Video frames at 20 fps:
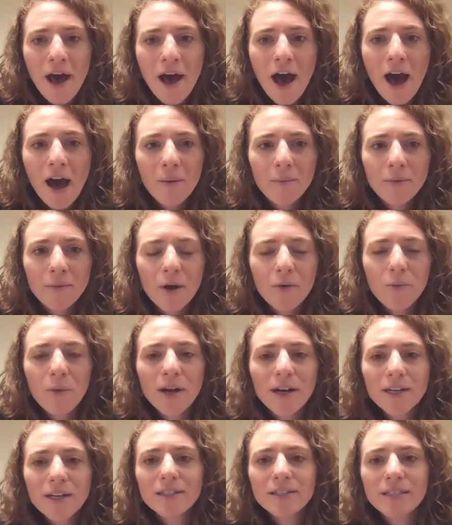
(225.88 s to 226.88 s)
Um, now I
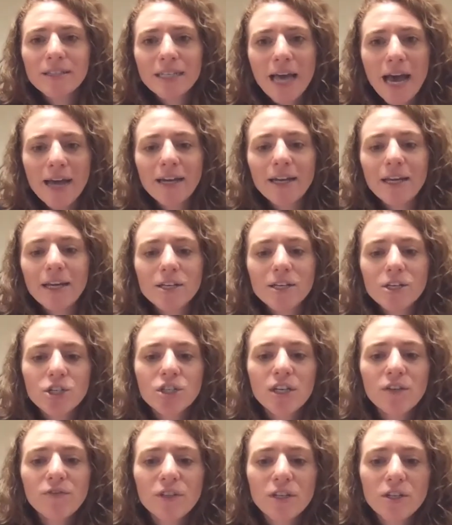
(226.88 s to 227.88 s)
wanted to kind of
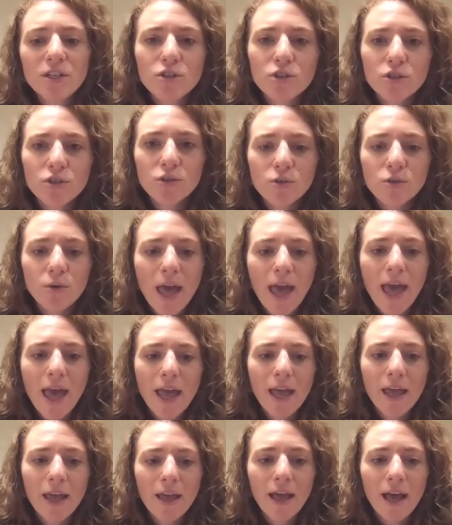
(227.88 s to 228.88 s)
shift into
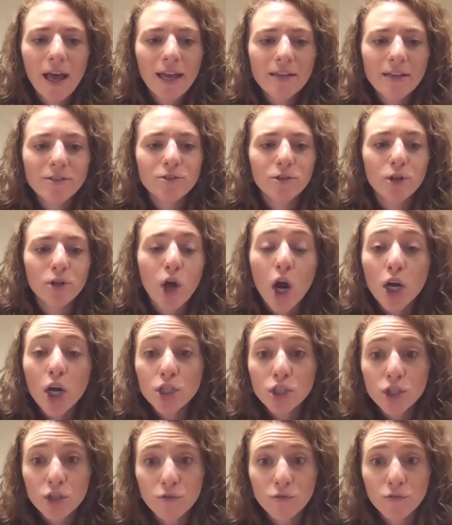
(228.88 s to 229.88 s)
a, I guess,
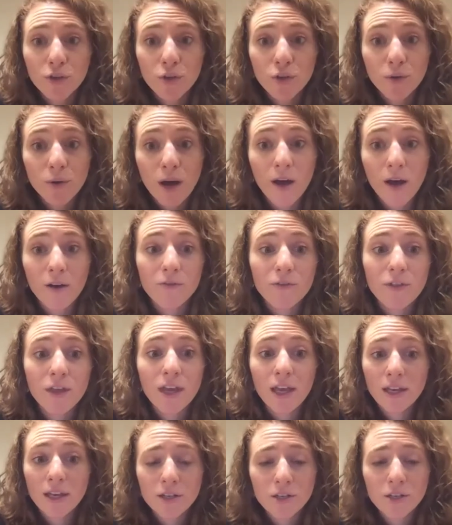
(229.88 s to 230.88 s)
larger view of the
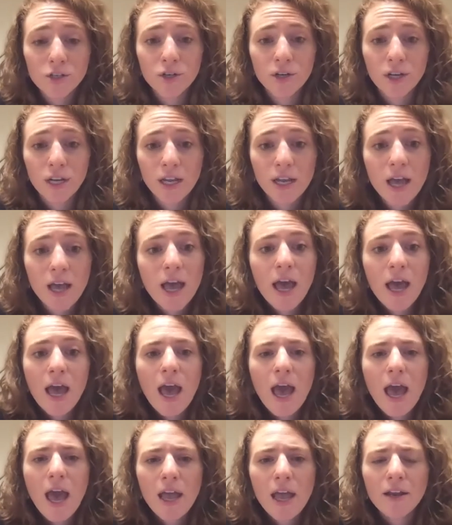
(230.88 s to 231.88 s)
industry.
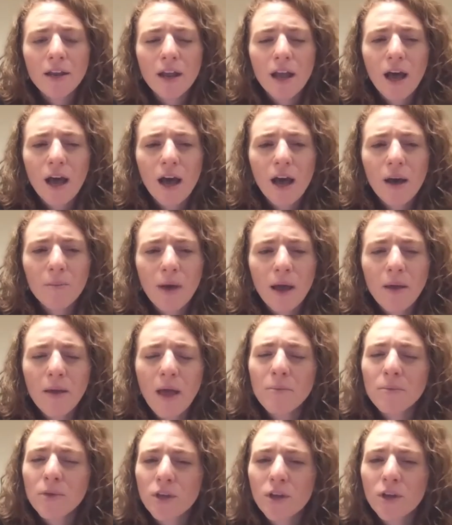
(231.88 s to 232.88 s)
And um, I,
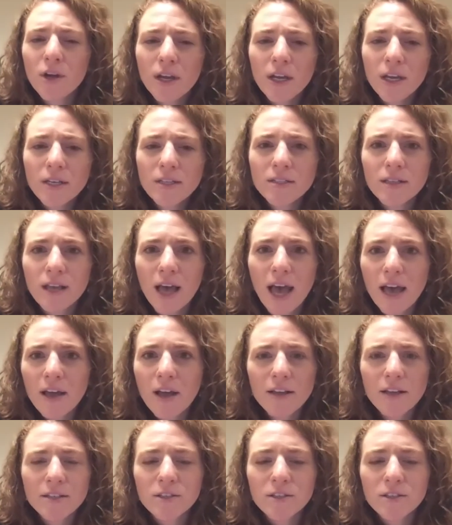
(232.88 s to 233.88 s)
I'm curious as,
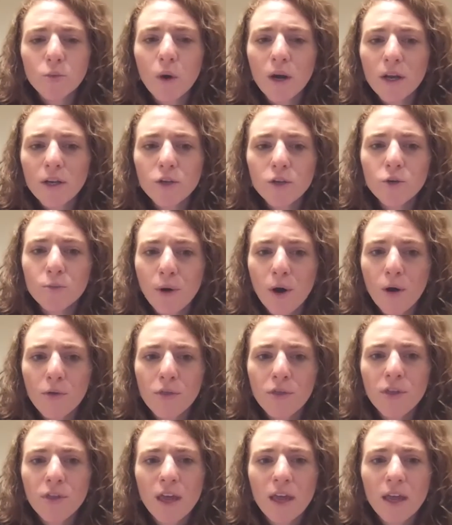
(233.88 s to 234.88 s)
as to what you both
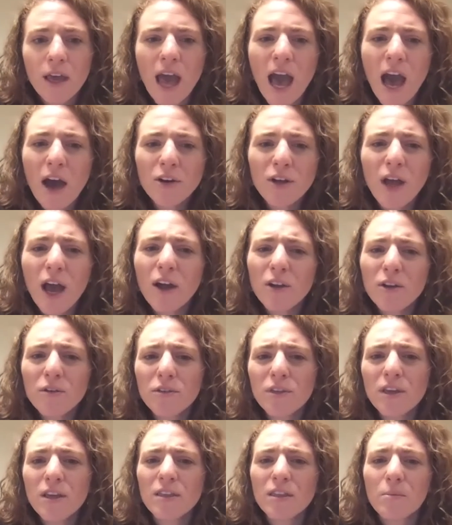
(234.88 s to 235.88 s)
think. How do you, how do you
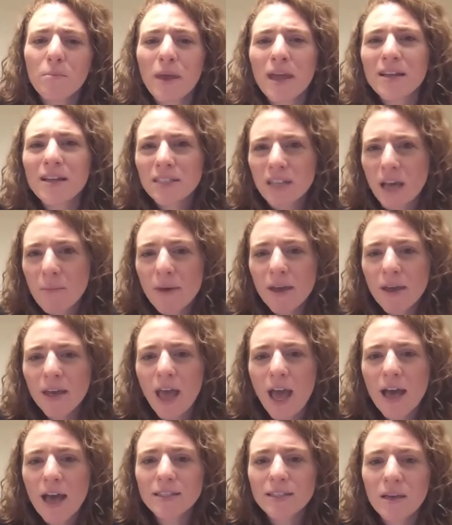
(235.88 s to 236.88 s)
think the pandemic
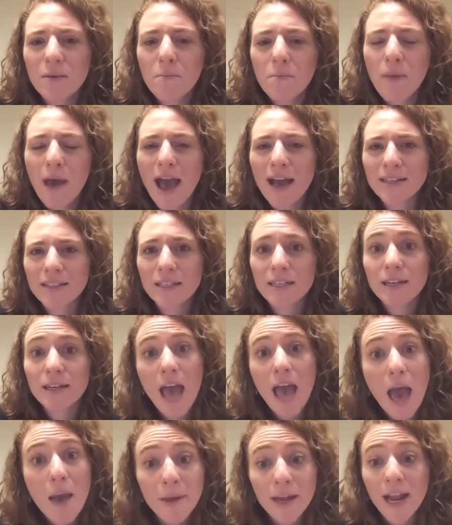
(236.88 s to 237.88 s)
has impacted
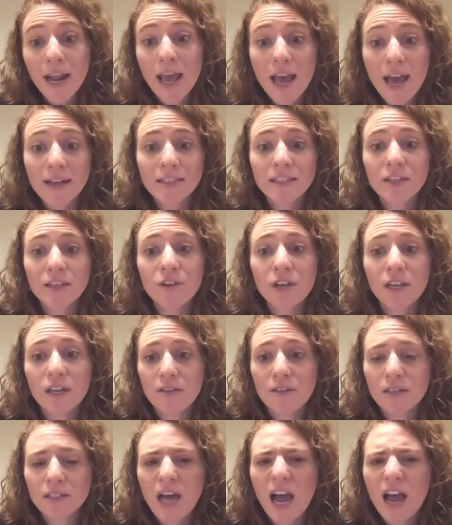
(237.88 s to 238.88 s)
M and A activity
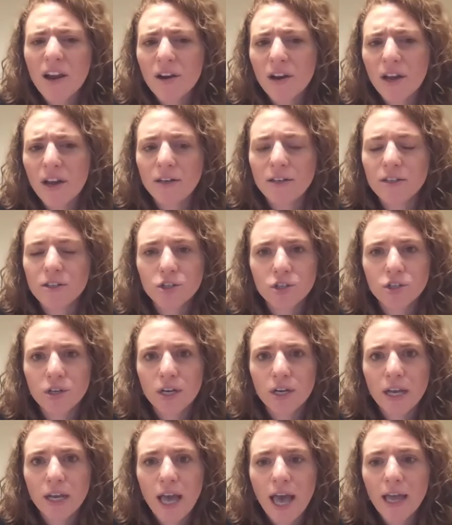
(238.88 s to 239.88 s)
in the tire
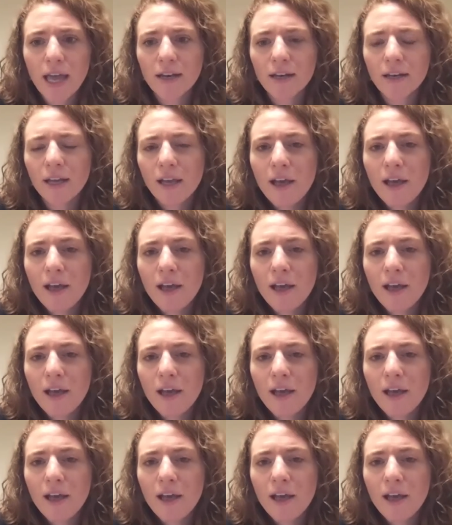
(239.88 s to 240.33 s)
industry? And